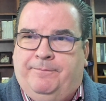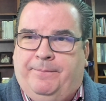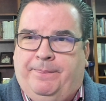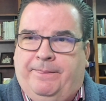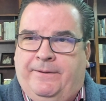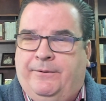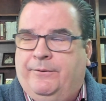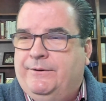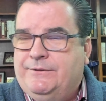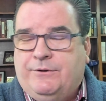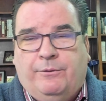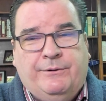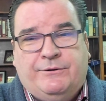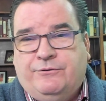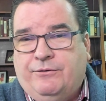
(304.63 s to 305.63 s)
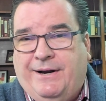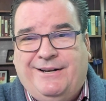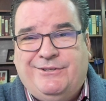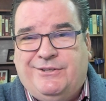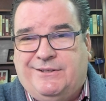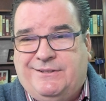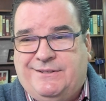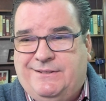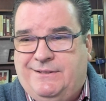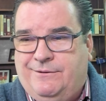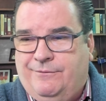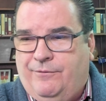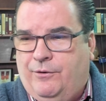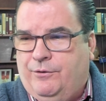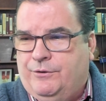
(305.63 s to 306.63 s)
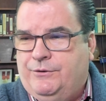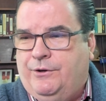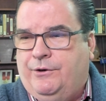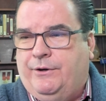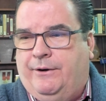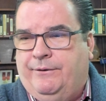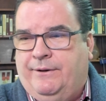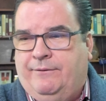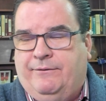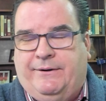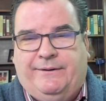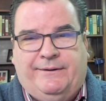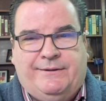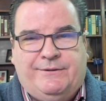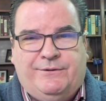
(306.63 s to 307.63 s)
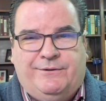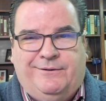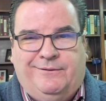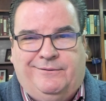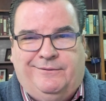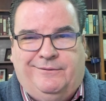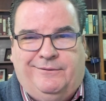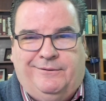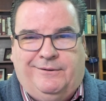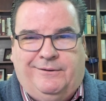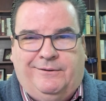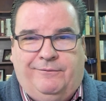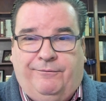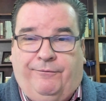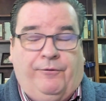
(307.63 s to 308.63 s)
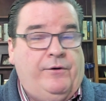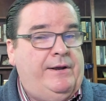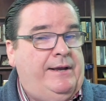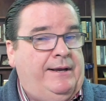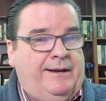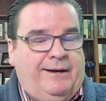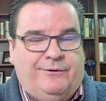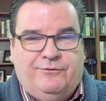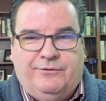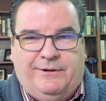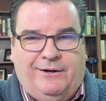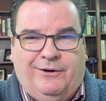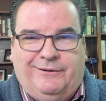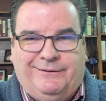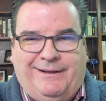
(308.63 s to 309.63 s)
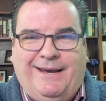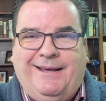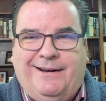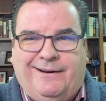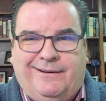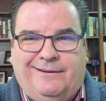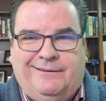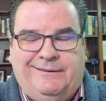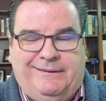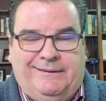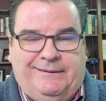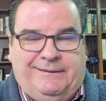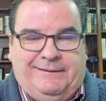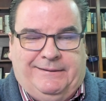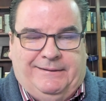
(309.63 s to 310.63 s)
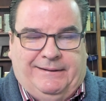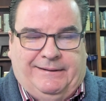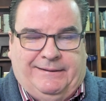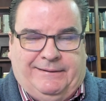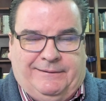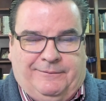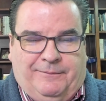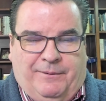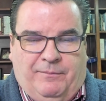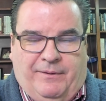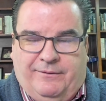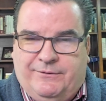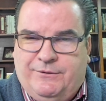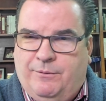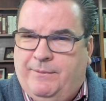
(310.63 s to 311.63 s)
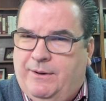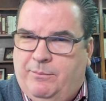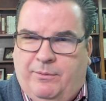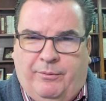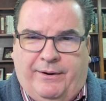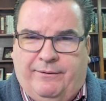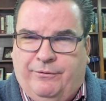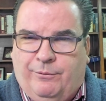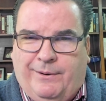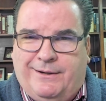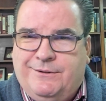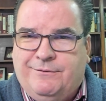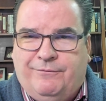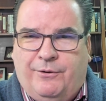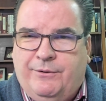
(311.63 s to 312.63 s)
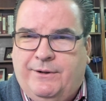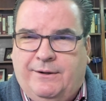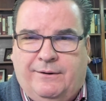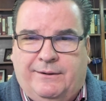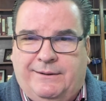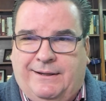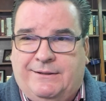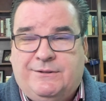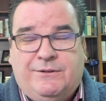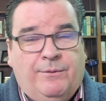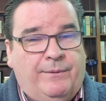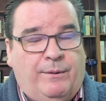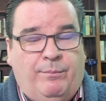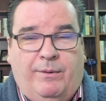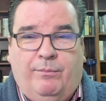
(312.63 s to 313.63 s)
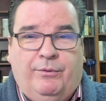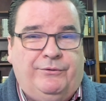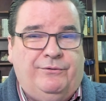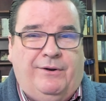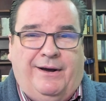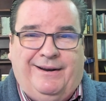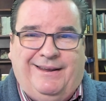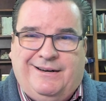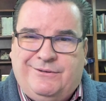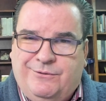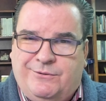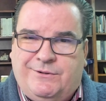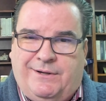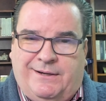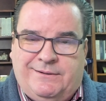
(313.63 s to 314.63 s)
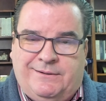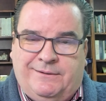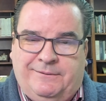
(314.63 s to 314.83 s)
It's always tragic to see the voter turnout, even in this free country called Canada, when so many people have the right to vote here, and yet so many people do not exercise it.